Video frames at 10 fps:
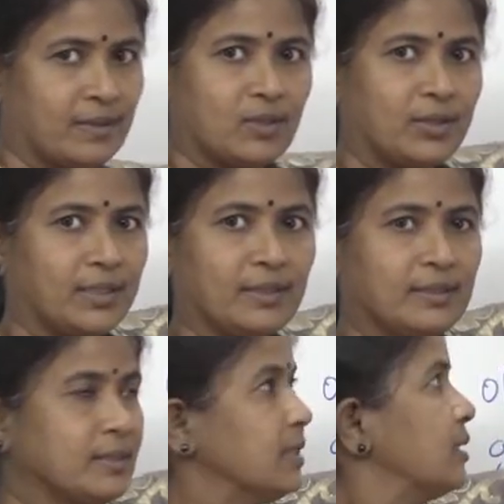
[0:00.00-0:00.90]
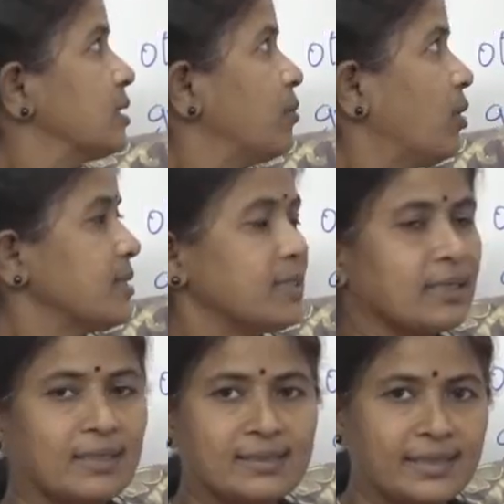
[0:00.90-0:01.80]
Got it? Small
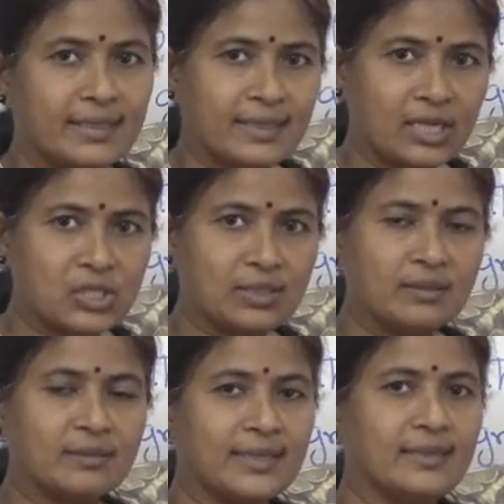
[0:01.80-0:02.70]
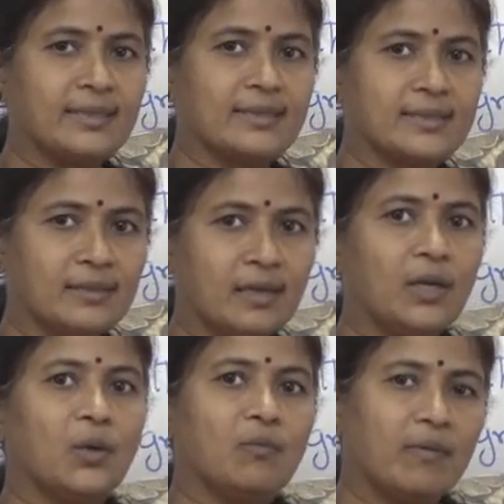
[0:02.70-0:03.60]
circle is the indication that there is a
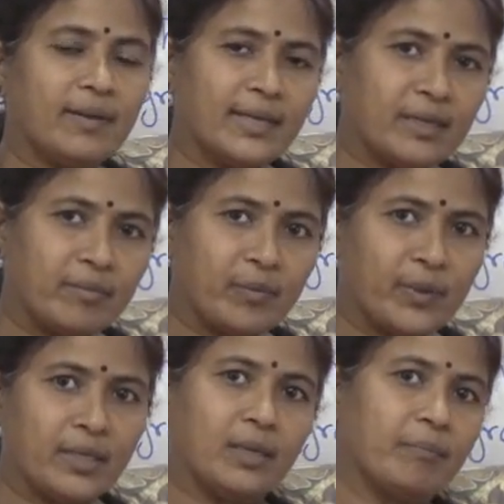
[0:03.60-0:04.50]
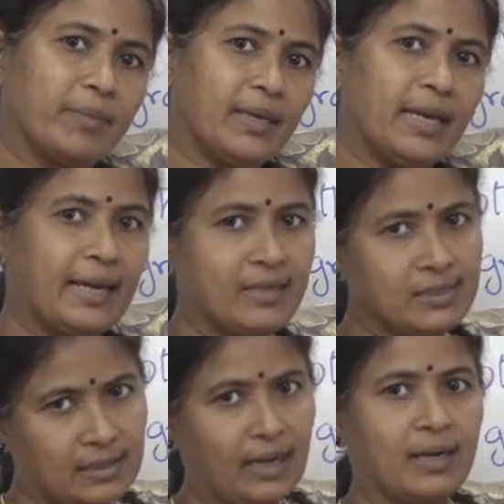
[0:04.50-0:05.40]
vowel in between P and
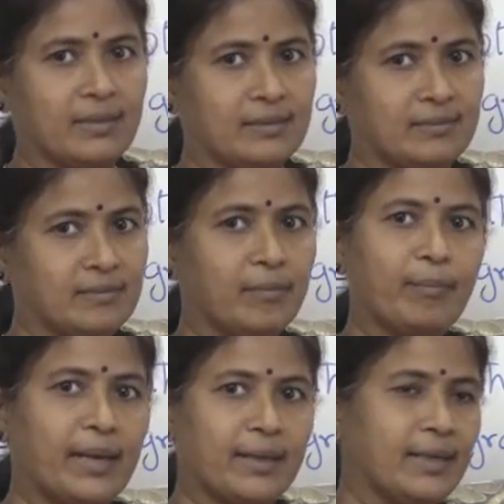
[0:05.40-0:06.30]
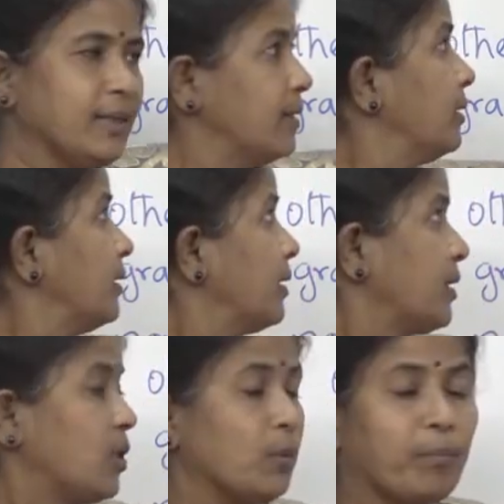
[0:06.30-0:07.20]
R. Parallel.
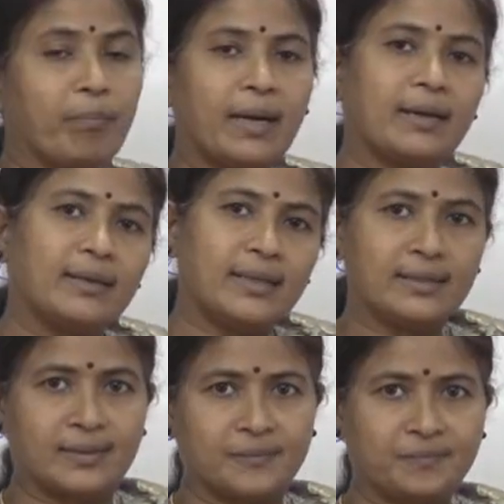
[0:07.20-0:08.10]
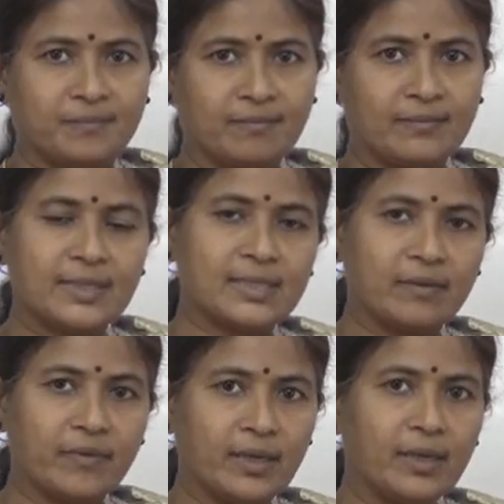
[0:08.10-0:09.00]
Now parlor. The
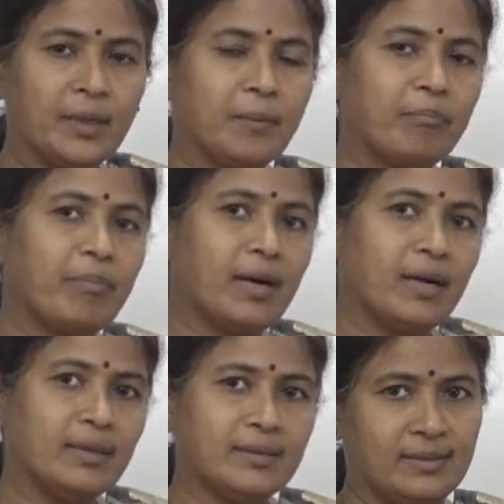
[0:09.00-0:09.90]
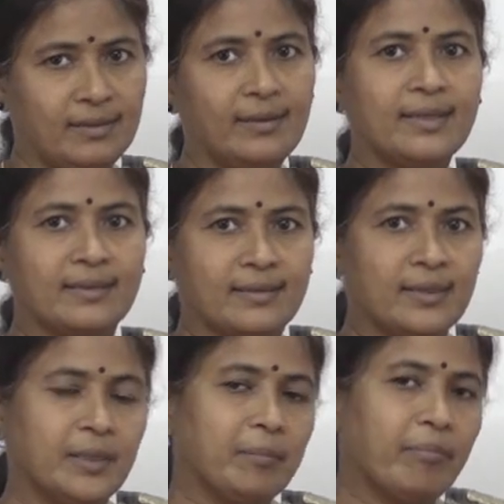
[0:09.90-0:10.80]
same way. Parlor.
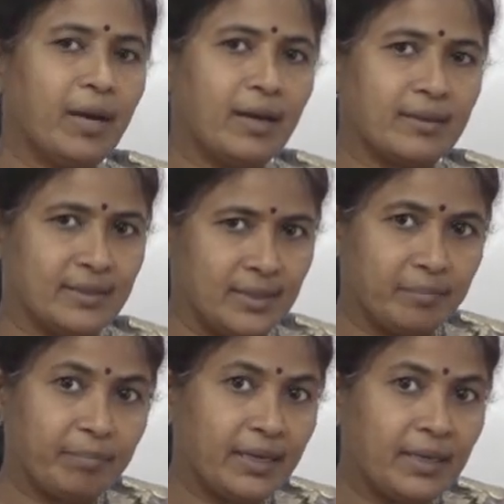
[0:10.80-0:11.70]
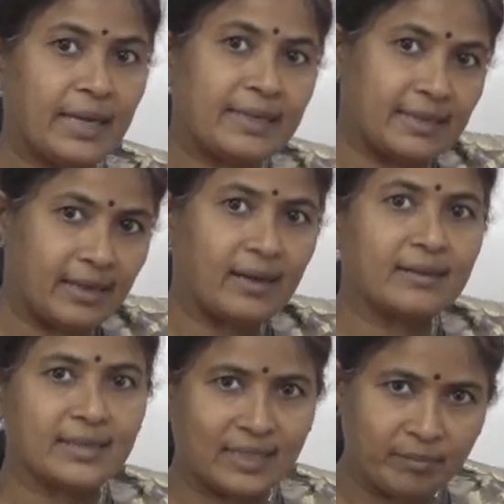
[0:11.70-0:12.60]
Par. P and
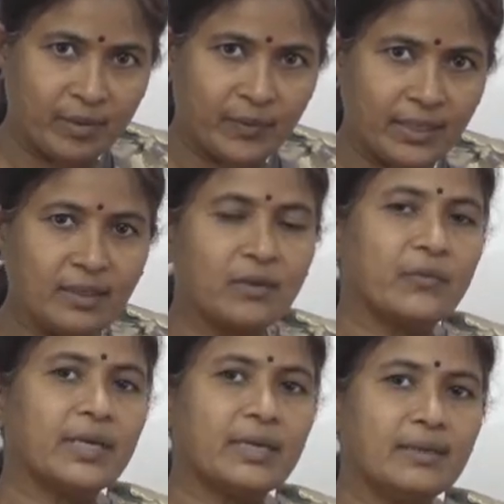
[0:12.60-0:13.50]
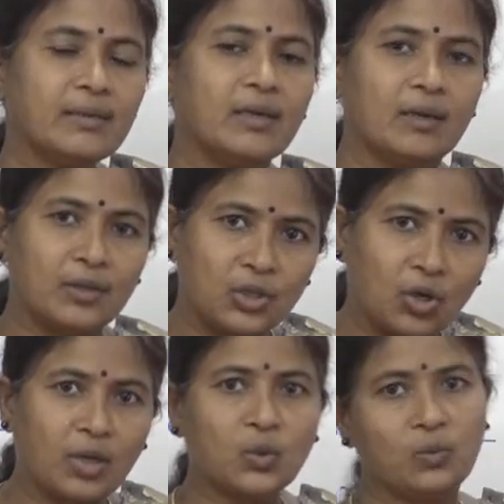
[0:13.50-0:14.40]
R in between we hear a
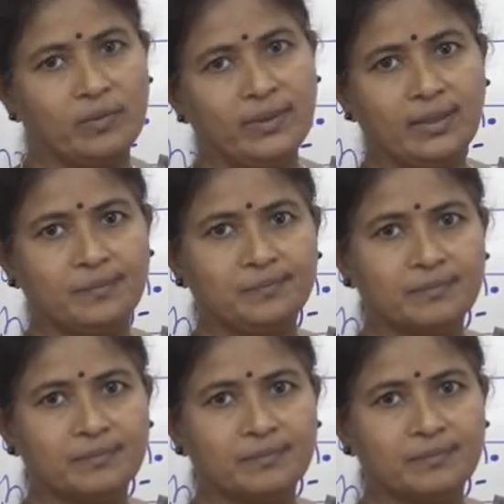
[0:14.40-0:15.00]
dot vowel.